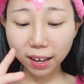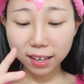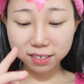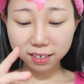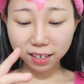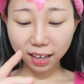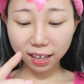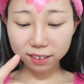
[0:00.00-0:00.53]

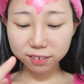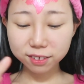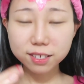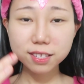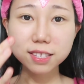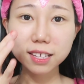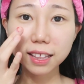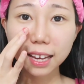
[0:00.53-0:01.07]
other
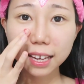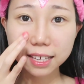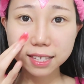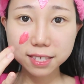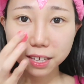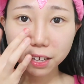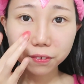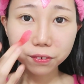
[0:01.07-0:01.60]
colors like
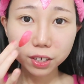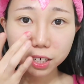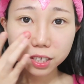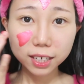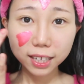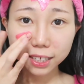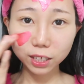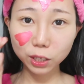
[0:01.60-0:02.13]

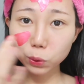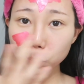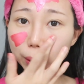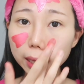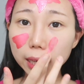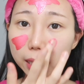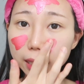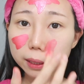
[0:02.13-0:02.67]
silver and
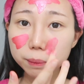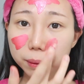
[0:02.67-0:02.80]
green.